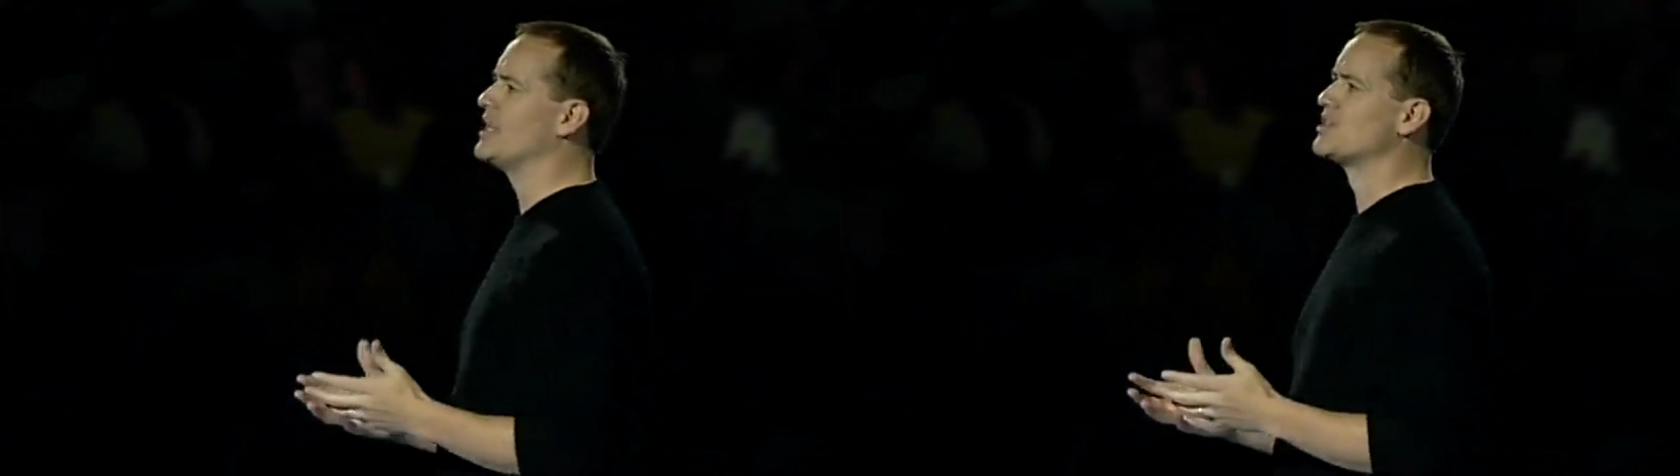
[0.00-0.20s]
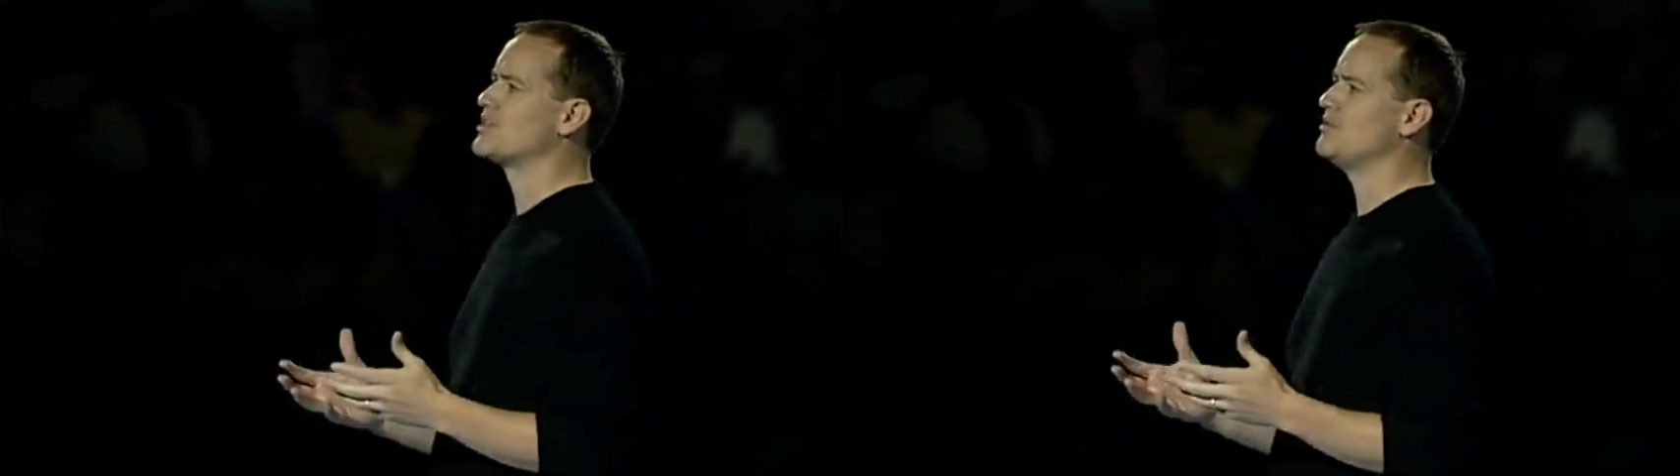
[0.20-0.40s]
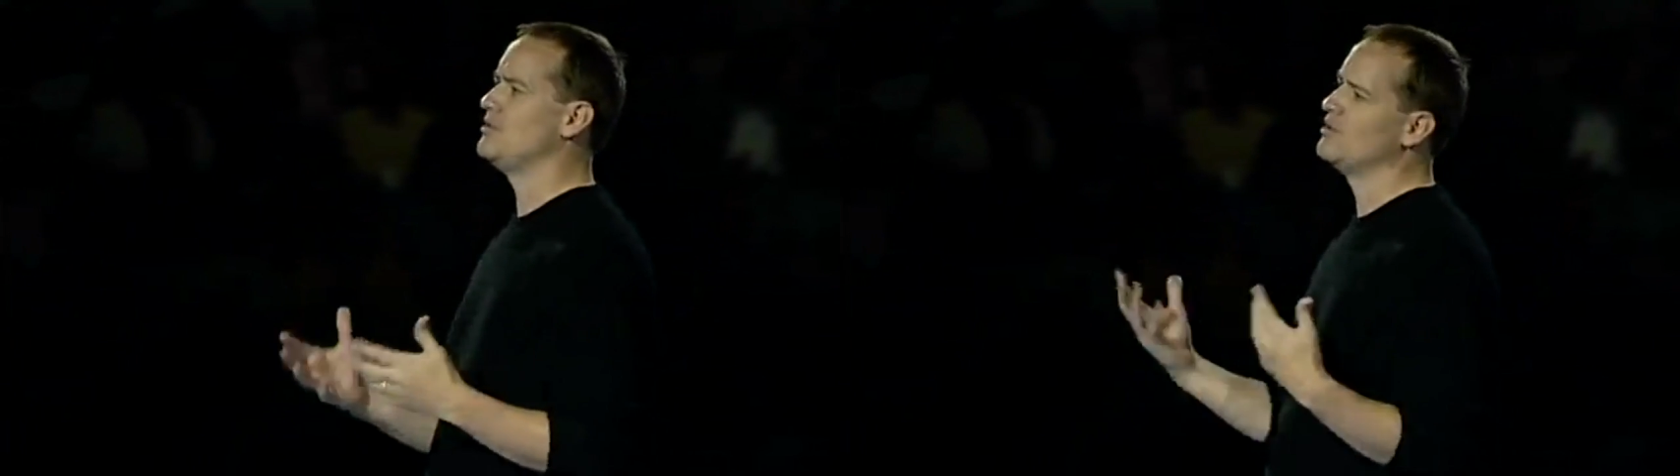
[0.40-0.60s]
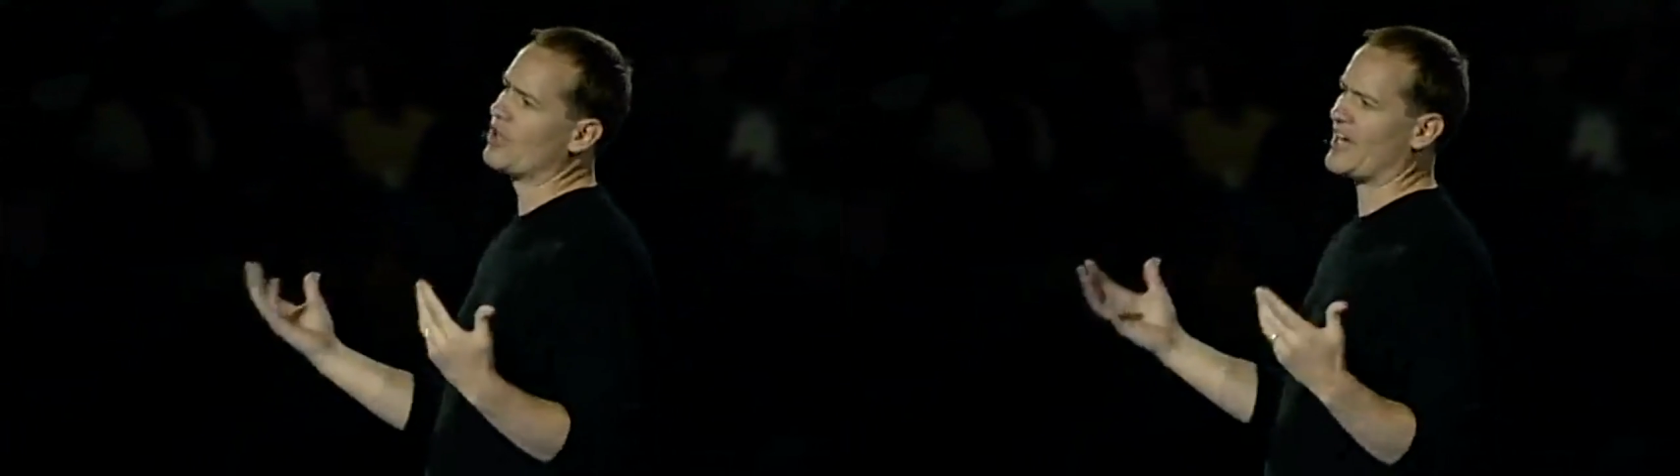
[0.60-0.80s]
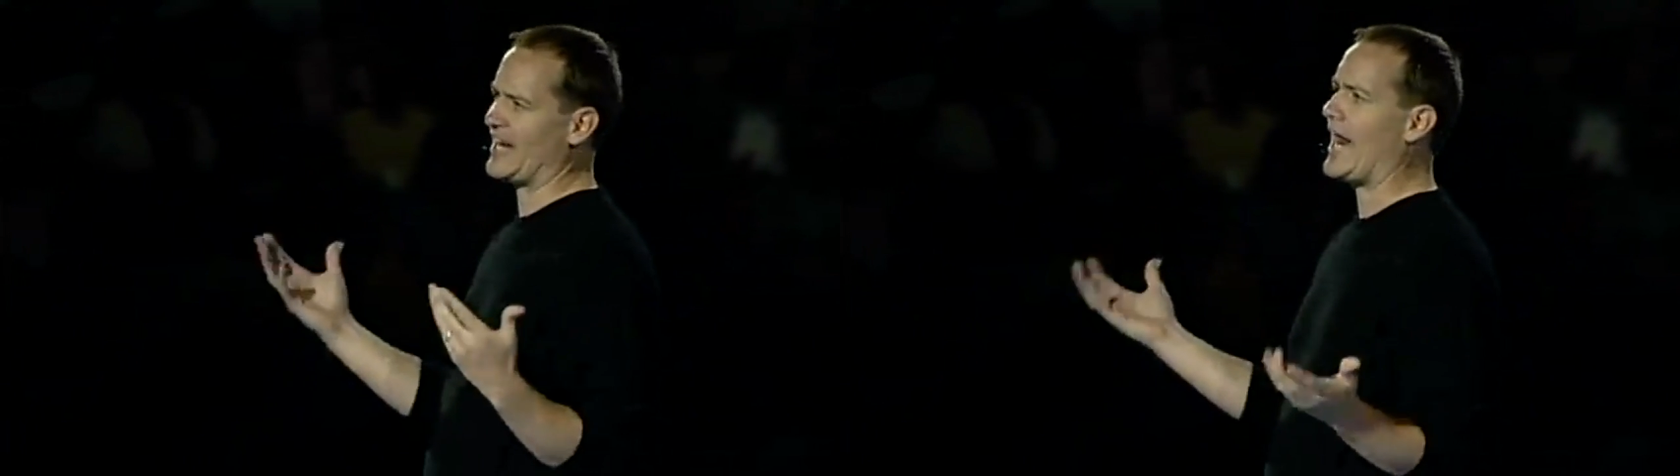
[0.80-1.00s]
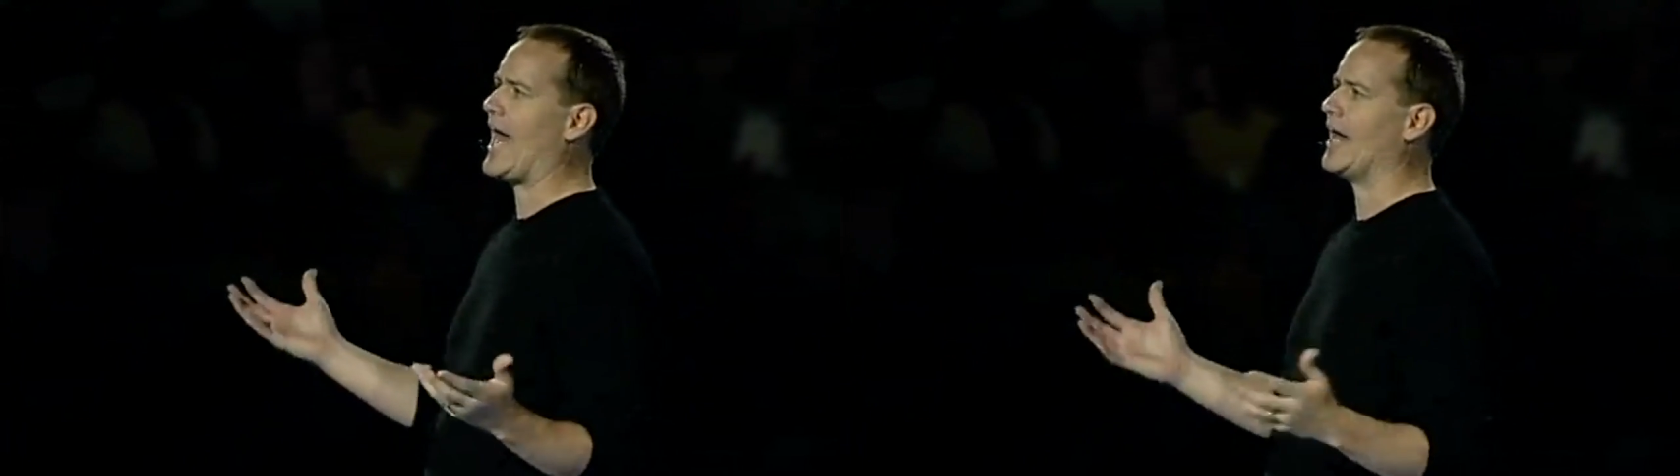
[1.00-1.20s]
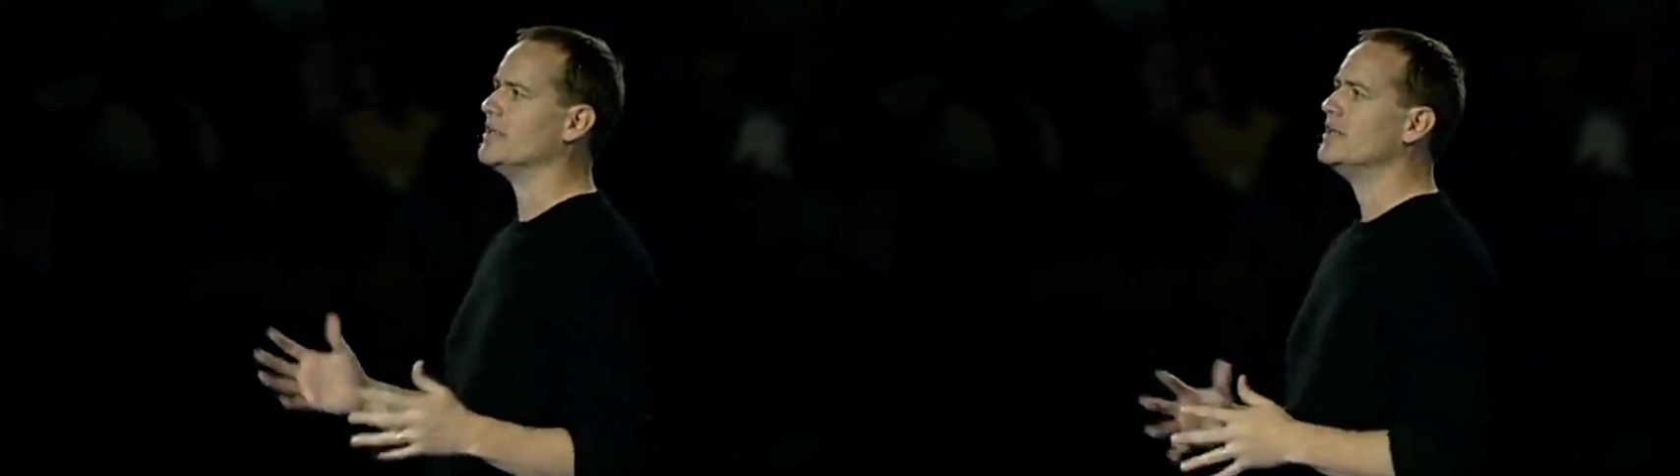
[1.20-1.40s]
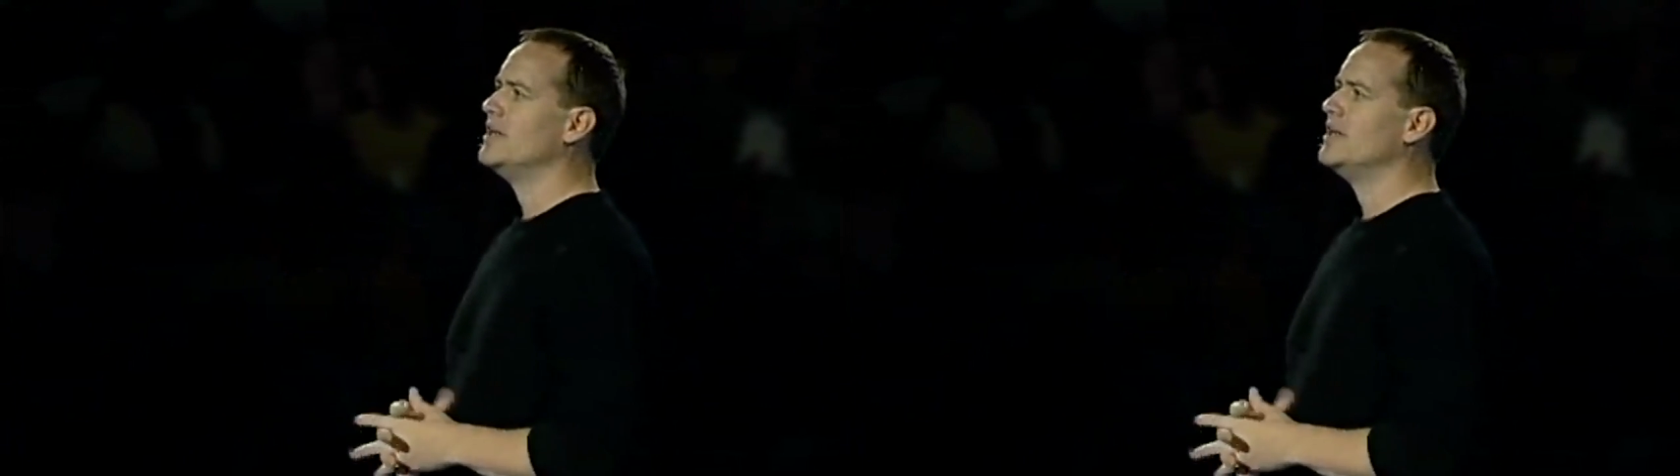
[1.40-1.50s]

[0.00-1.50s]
minutes, you look at an ad.